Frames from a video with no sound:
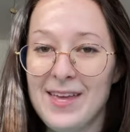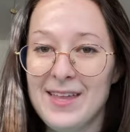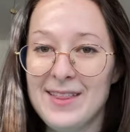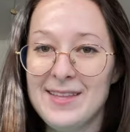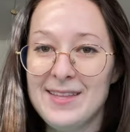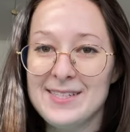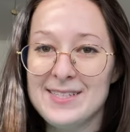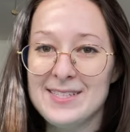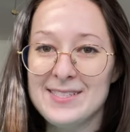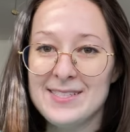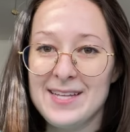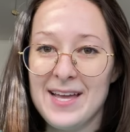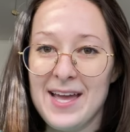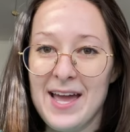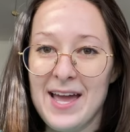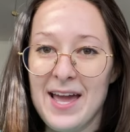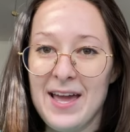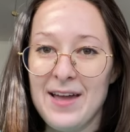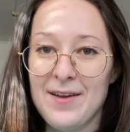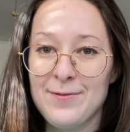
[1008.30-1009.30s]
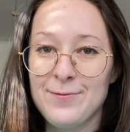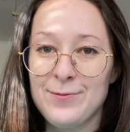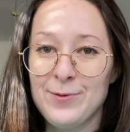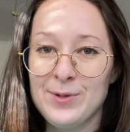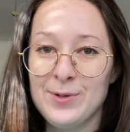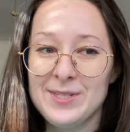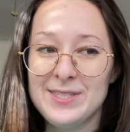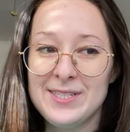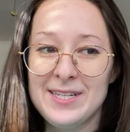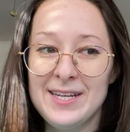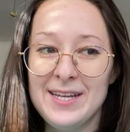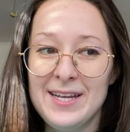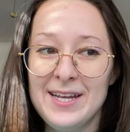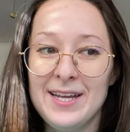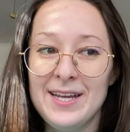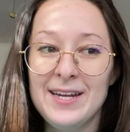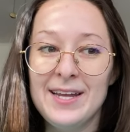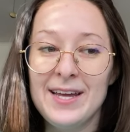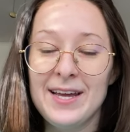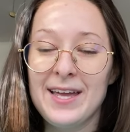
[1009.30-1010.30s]
This is a
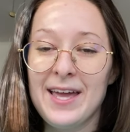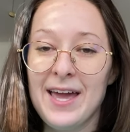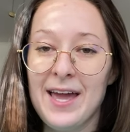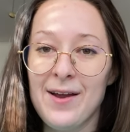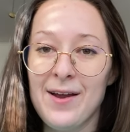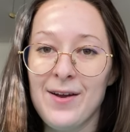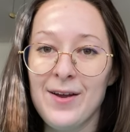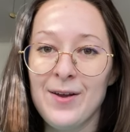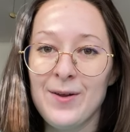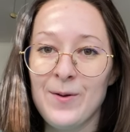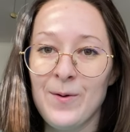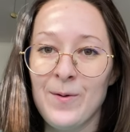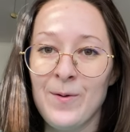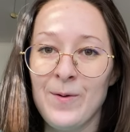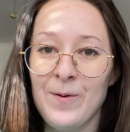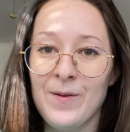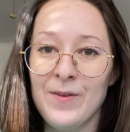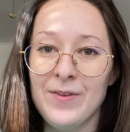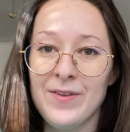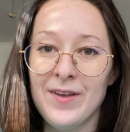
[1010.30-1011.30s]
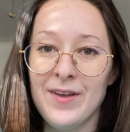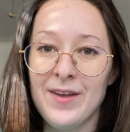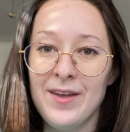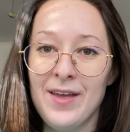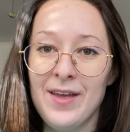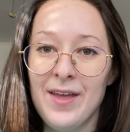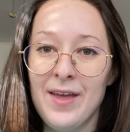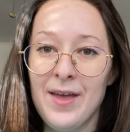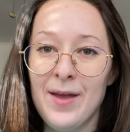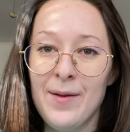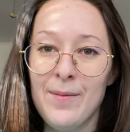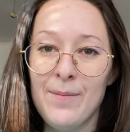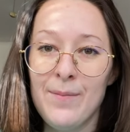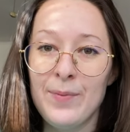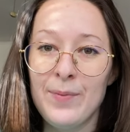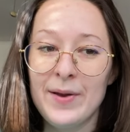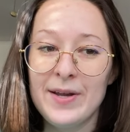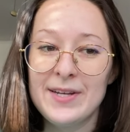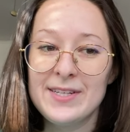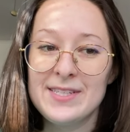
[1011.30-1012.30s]
14 karat gold
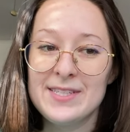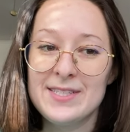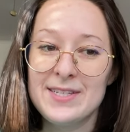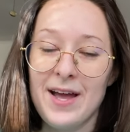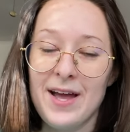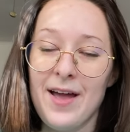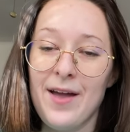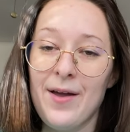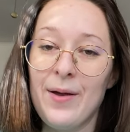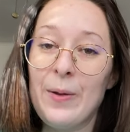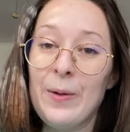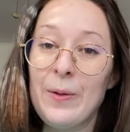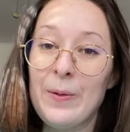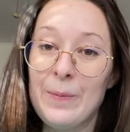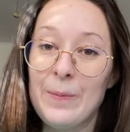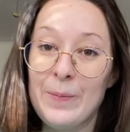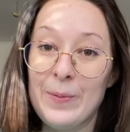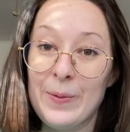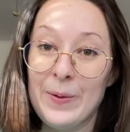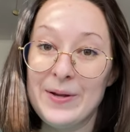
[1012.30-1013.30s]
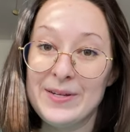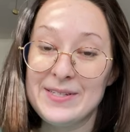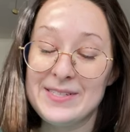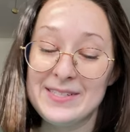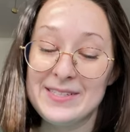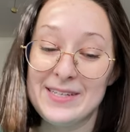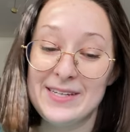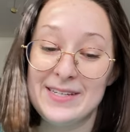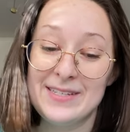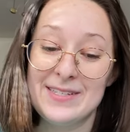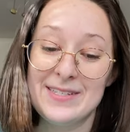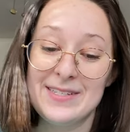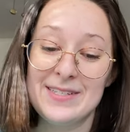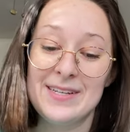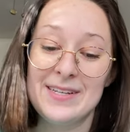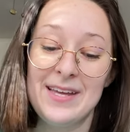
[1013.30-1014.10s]
brick style bracelet.